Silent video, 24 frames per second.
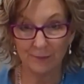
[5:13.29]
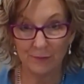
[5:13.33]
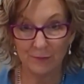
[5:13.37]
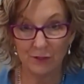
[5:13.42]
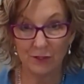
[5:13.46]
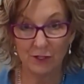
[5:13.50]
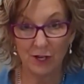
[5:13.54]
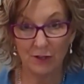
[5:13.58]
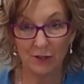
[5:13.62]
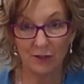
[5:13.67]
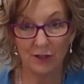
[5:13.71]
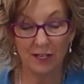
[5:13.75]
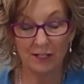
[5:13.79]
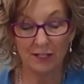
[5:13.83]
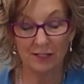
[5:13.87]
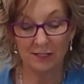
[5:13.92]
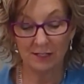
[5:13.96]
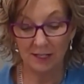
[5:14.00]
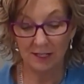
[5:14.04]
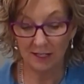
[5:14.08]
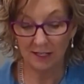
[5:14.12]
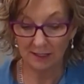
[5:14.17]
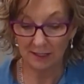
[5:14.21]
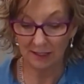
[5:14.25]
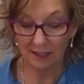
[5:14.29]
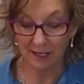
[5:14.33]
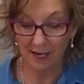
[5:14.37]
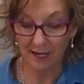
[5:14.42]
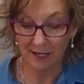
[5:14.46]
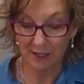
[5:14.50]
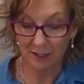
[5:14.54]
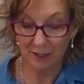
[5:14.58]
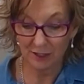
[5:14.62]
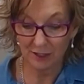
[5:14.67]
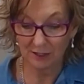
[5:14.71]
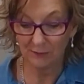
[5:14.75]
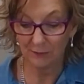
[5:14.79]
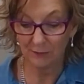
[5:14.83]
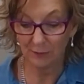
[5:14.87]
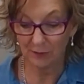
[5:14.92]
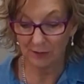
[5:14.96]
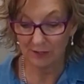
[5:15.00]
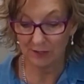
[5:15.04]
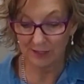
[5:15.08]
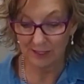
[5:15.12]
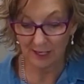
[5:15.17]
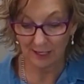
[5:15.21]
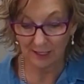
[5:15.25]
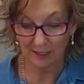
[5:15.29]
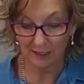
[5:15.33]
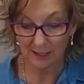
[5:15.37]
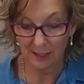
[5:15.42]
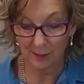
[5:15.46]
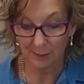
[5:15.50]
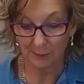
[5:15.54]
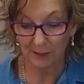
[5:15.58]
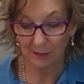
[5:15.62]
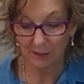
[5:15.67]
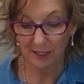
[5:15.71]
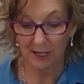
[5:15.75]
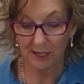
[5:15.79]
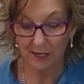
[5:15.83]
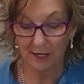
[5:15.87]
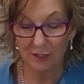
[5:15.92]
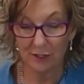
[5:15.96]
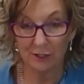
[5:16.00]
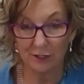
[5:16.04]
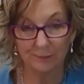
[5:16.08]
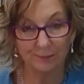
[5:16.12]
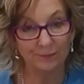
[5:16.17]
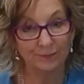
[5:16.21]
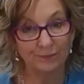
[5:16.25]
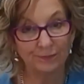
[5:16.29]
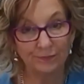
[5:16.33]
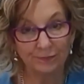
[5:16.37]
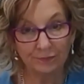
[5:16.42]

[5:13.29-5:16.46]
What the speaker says: So that's the indications for the second application.